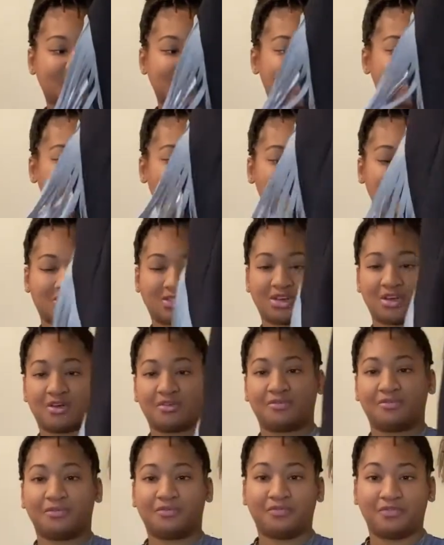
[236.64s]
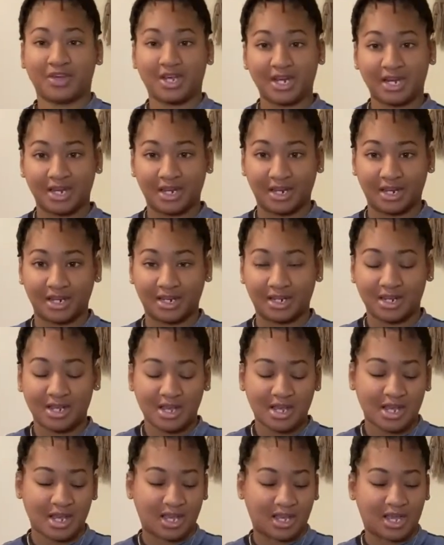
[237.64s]
of the skirt fitted,
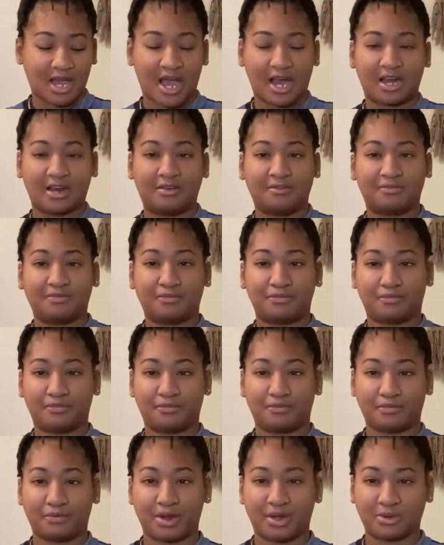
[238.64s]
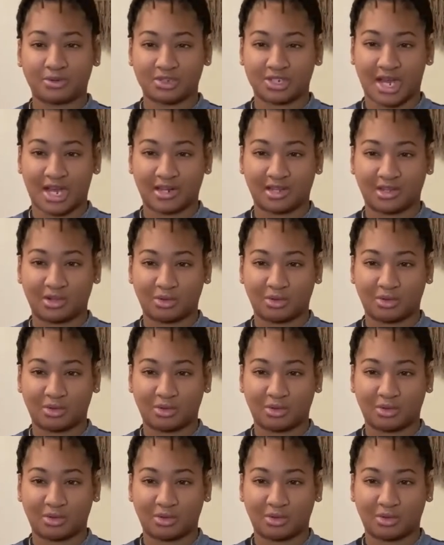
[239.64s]
it kind of frills out a little